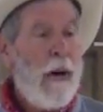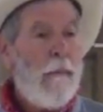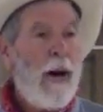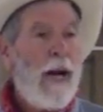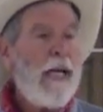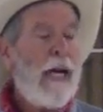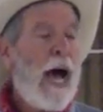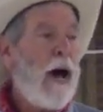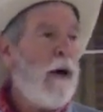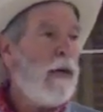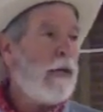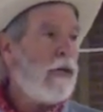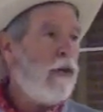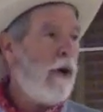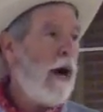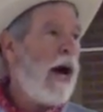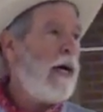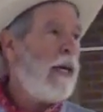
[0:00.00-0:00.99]
By
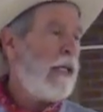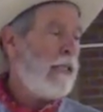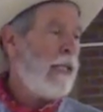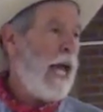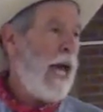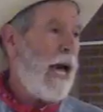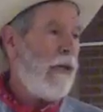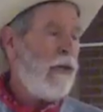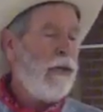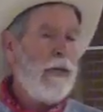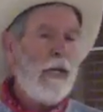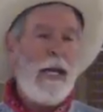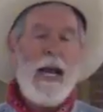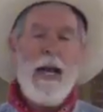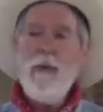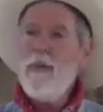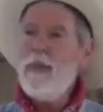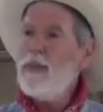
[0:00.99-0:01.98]
now, a crowd had gathered, and
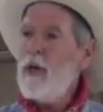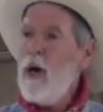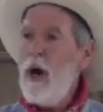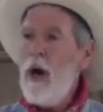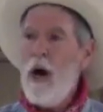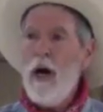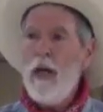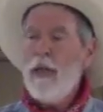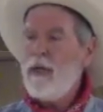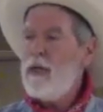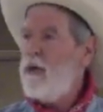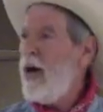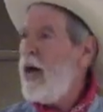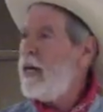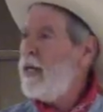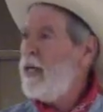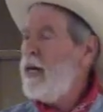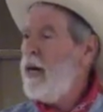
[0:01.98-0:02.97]
they was all
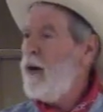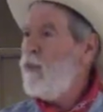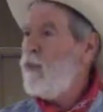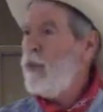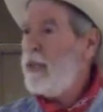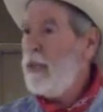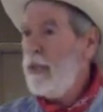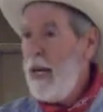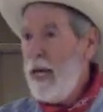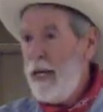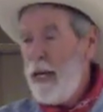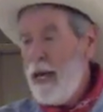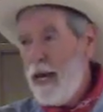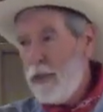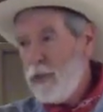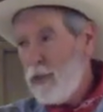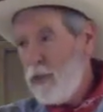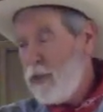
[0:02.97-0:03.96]
cracking up when the
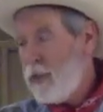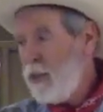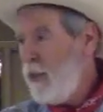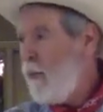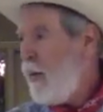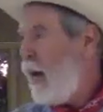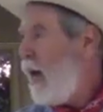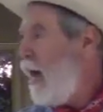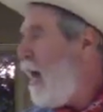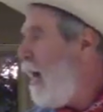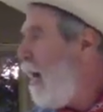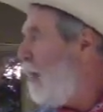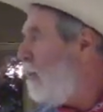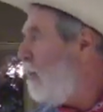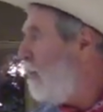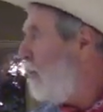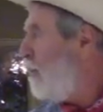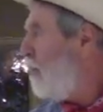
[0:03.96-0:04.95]
lady asked to see my
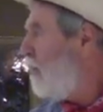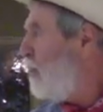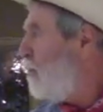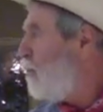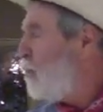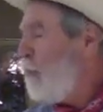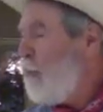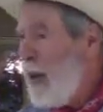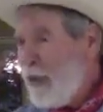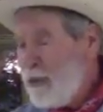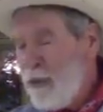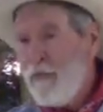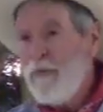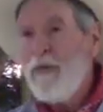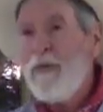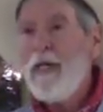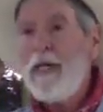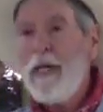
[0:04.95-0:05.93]
hat to
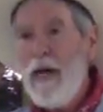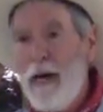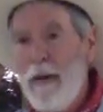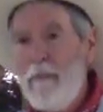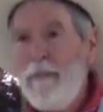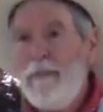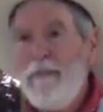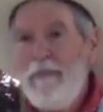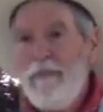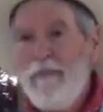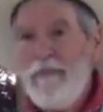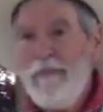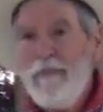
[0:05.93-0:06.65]
measure for the cut.